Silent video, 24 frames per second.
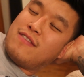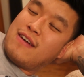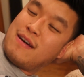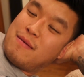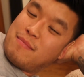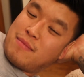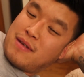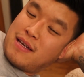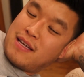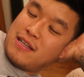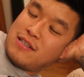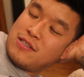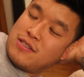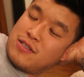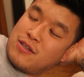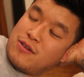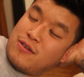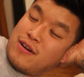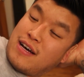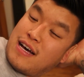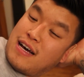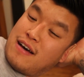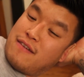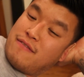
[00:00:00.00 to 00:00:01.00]
that me and
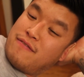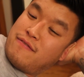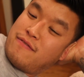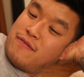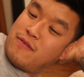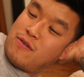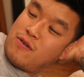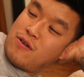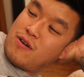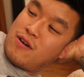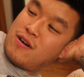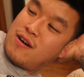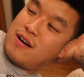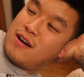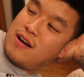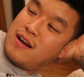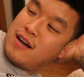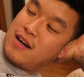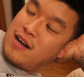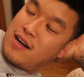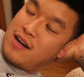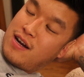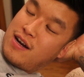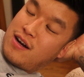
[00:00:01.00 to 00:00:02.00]
Joe have for
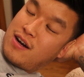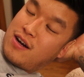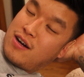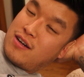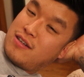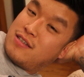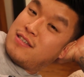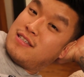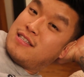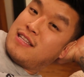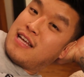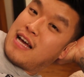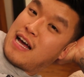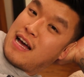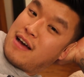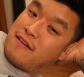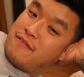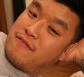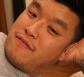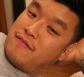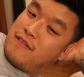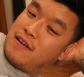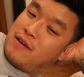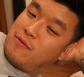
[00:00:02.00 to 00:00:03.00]
our
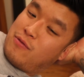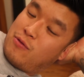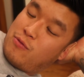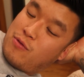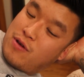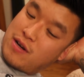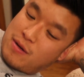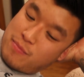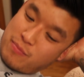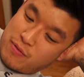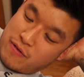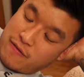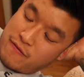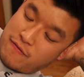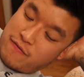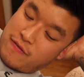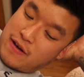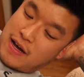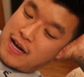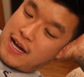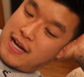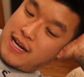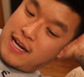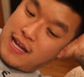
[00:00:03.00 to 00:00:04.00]
staff. And we want to
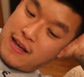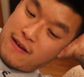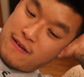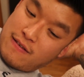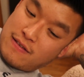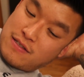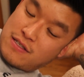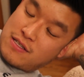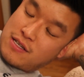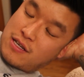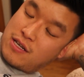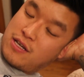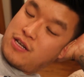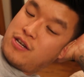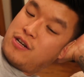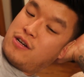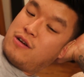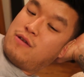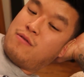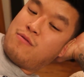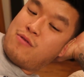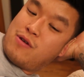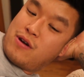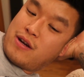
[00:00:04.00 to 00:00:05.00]
provide a
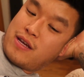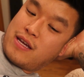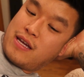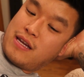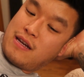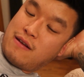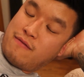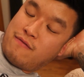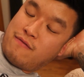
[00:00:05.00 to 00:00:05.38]
secure working